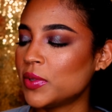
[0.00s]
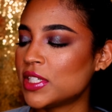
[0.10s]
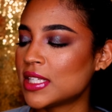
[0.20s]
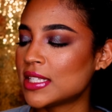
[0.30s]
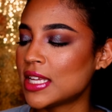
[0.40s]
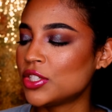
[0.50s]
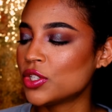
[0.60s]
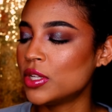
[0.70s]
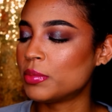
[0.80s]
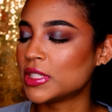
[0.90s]
which is
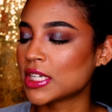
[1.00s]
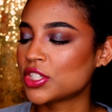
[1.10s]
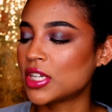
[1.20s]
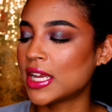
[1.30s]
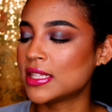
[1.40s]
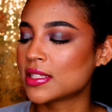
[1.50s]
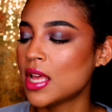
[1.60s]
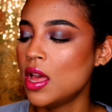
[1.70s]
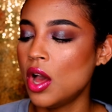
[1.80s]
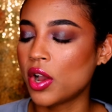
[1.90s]
essential in protection against,
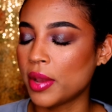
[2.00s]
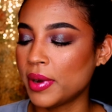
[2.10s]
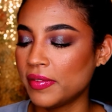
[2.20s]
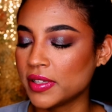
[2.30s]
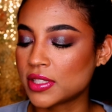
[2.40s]
okay, whatever.